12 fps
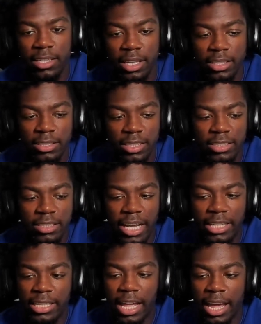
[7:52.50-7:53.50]
and just
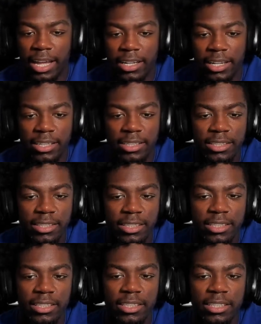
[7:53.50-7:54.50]
like that, huh?
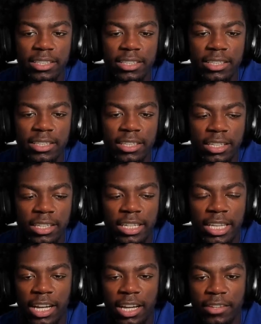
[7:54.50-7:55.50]

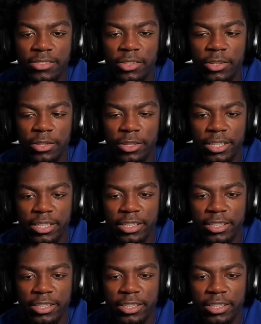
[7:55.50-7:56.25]
Hood love story.